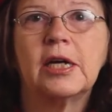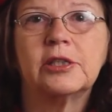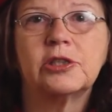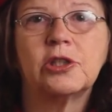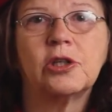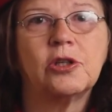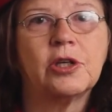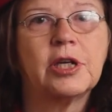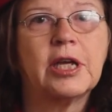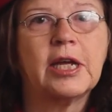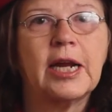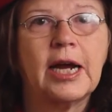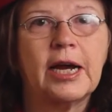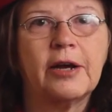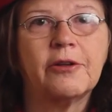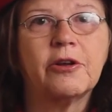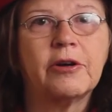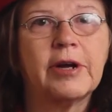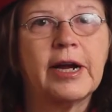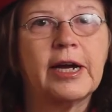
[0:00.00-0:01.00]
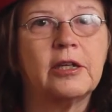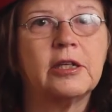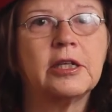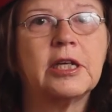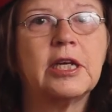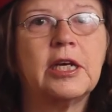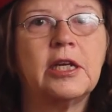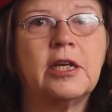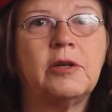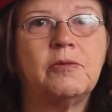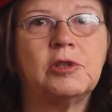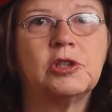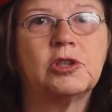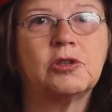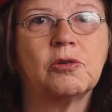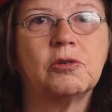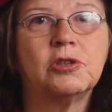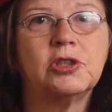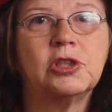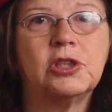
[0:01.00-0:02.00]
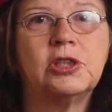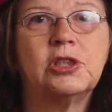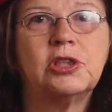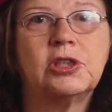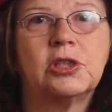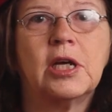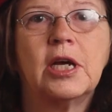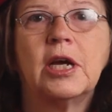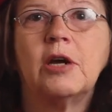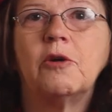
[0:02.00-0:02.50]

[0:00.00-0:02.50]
to look at how they're allocating resources.